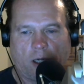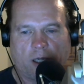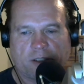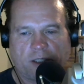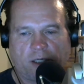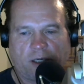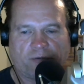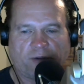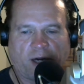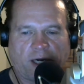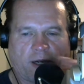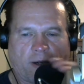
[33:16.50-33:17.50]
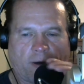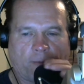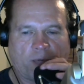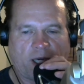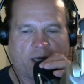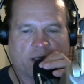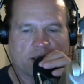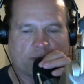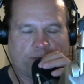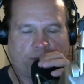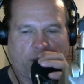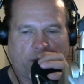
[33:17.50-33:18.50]
Until you find out a man's
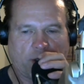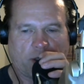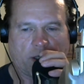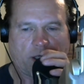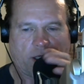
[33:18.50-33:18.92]
beard